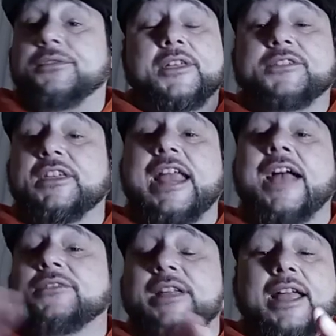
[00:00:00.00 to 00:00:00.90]
this thing
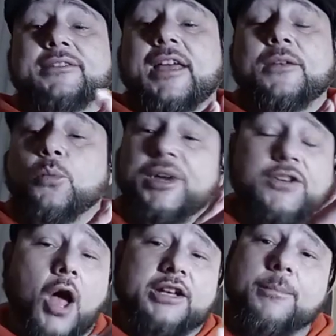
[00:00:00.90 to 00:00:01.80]
had, like I said, we
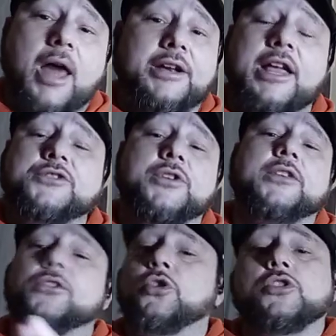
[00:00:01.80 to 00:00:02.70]
talked about it
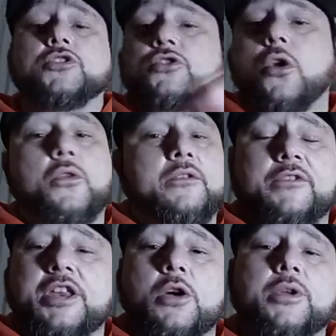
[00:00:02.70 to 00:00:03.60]
yesterday, so you can just go to the
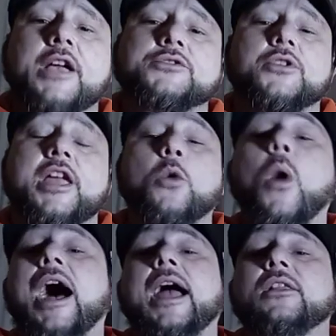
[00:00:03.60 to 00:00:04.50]
video yesterday of
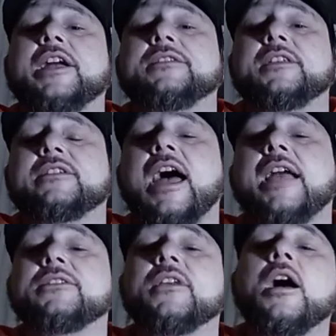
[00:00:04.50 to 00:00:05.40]
why I like these
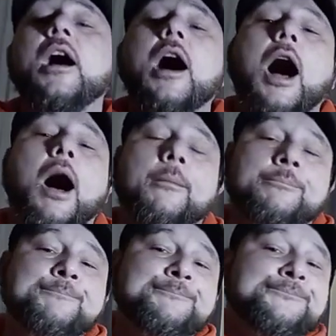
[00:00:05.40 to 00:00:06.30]
guys.
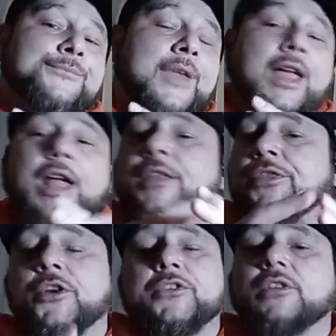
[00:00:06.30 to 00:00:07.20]

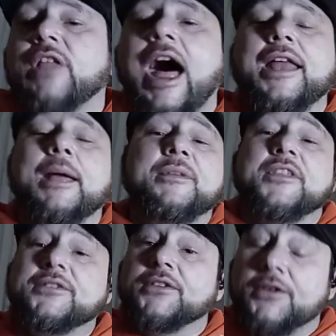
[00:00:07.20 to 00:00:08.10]
There's a lot. I
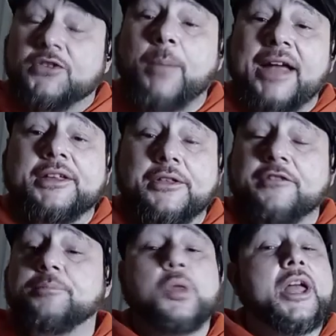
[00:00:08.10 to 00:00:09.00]
mean, this is a
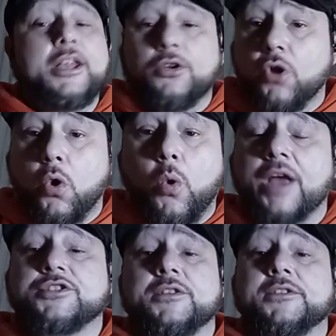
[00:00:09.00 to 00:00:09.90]
speculative play, no
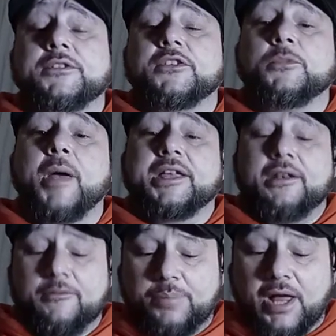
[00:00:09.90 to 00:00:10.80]
question. This is a
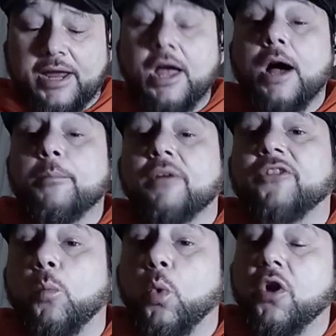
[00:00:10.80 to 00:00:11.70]
speculative play. But
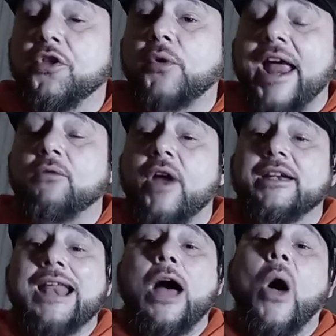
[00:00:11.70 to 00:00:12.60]
from where they're at
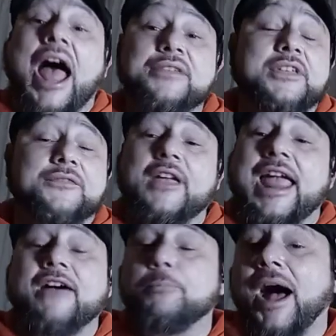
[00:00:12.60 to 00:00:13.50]
right now, I think they
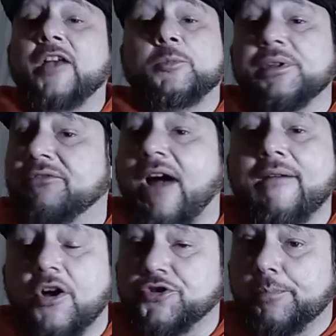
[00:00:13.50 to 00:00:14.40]
have possibly
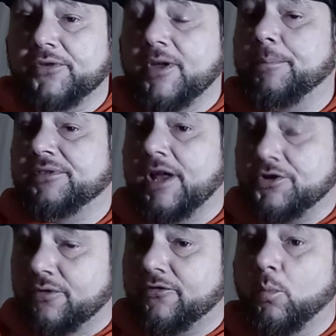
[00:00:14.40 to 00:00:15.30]
500%
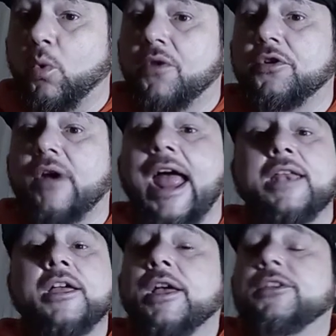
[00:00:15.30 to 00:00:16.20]
potential from where they're
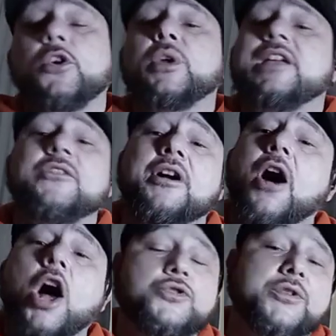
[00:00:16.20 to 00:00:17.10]
at. So even a
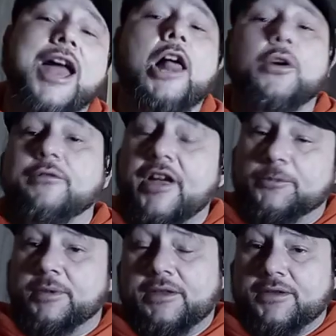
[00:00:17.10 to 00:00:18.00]
$100
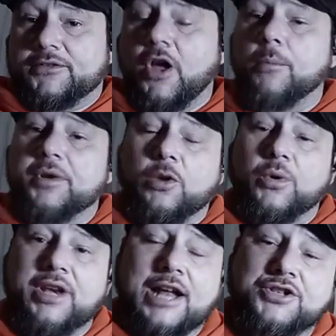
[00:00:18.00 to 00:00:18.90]
investment in this company
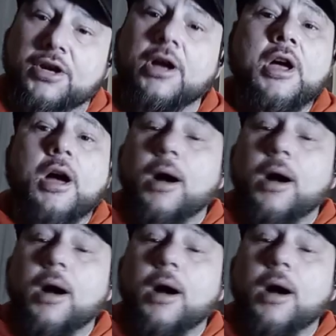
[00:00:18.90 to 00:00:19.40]
would net you